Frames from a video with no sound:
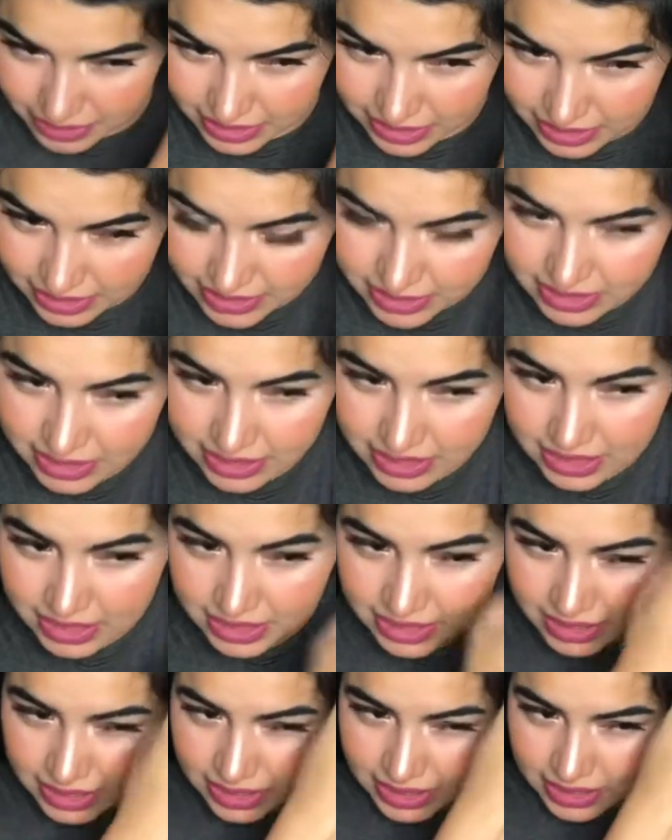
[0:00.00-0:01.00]
these
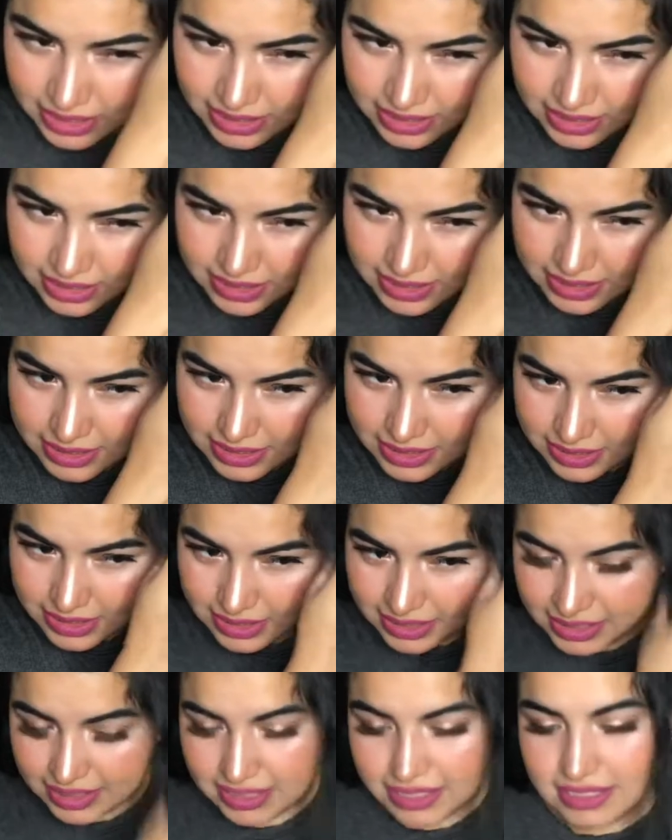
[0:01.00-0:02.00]

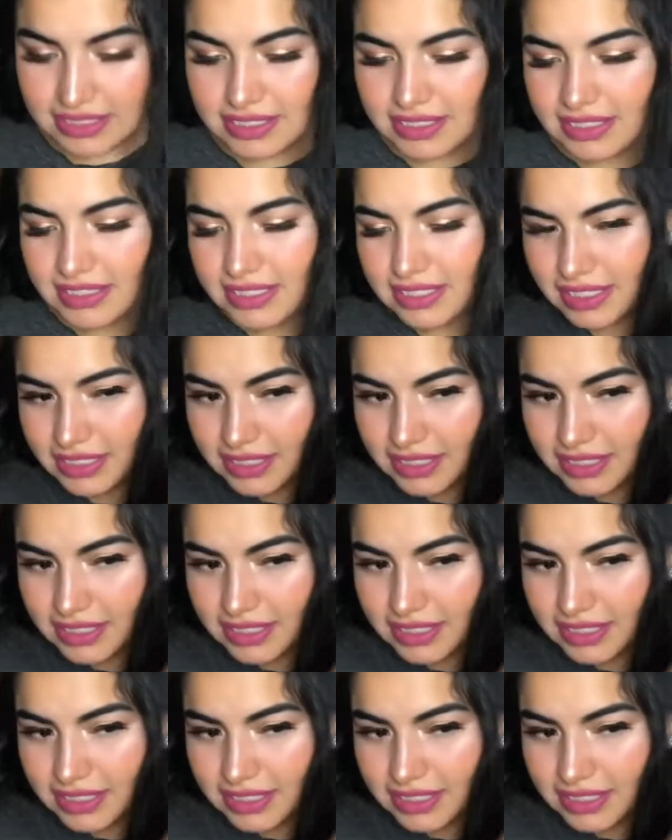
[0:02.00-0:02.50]
things.